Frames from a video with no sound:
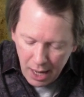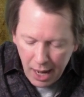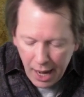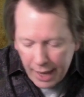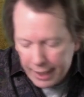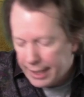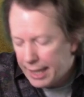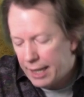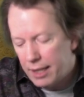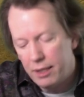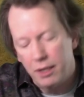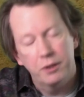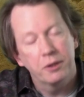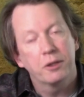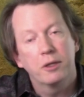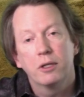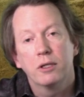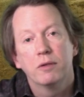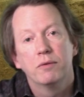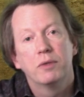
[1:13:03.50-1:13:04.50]
I get another
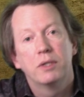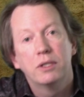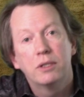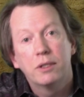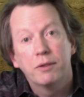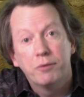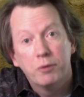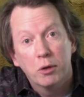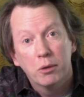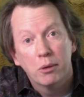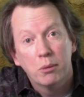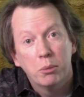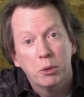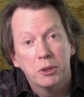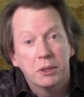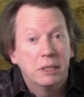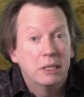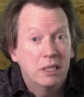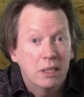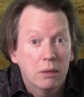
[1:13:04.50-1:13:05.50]
curve that is
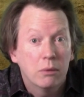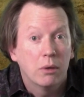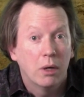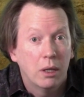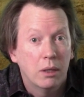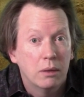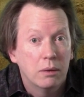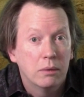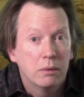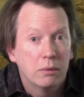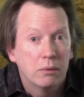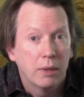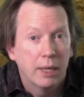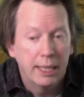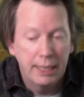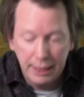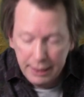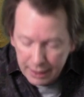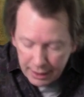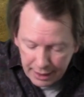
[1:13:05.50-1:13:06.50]
deformable to 0,
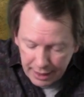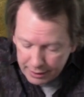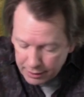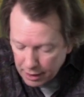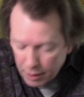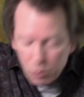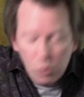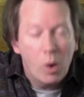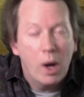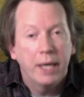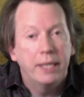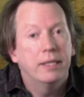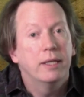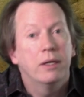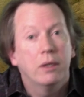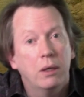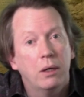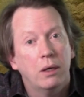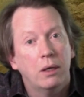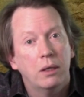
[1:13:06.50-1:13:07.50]
right? That doesn't wind at
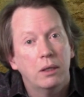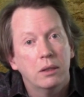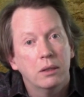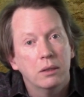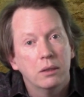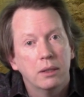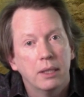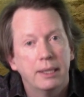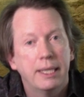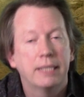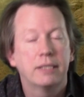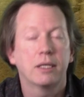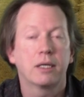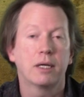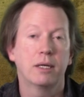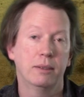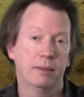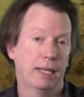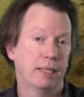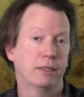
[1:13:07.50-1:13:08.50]
all. And that's
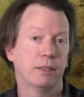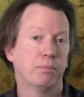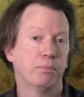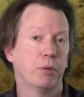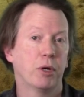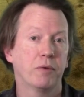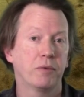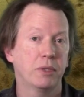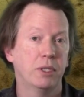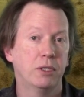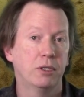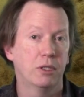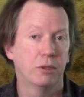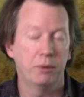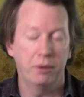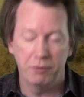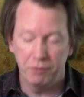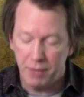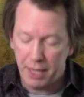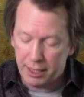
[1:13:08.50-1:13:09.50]
a perfectly good
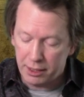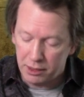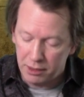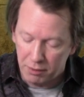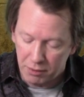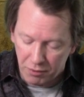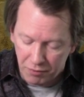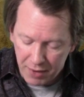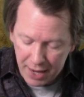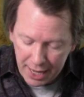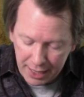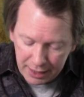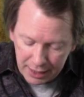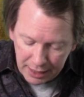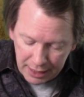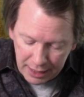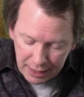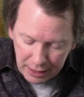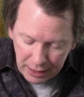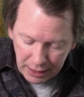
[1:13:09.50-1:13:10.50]
reflection of the fact
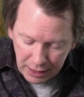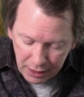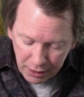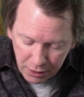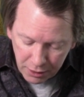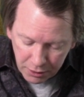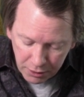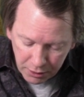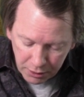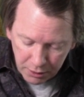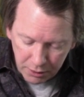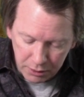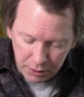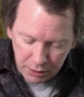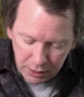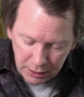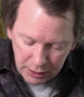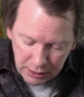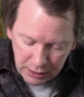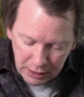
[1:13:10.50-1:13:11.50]
that in the
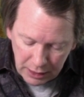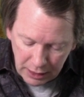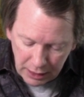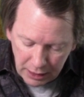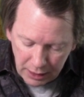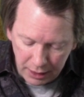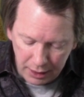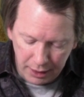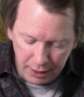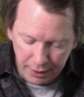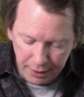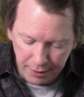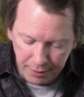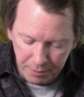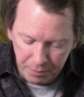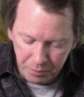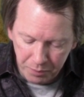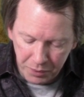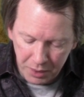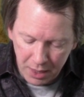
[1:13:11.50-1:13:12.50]
integers, z
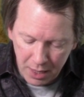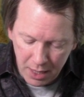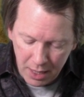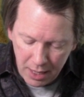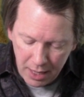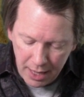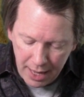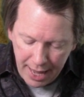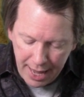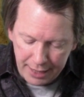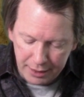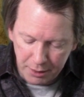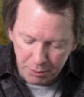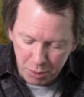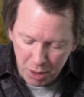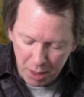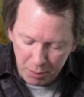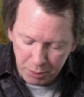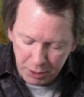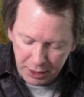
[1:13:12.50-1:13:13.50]
has the
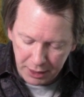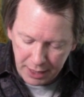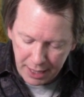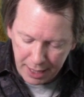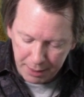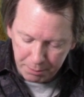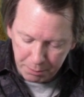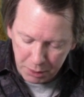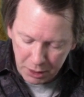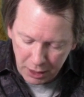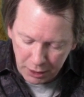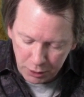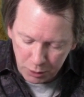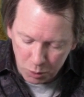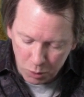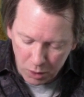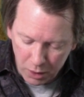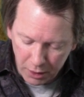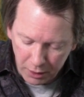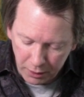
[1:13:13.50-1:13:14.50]
property that
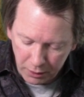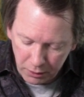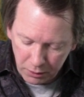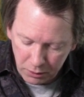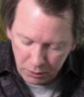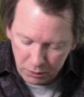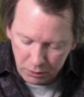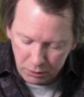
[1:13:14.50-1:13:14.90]
+1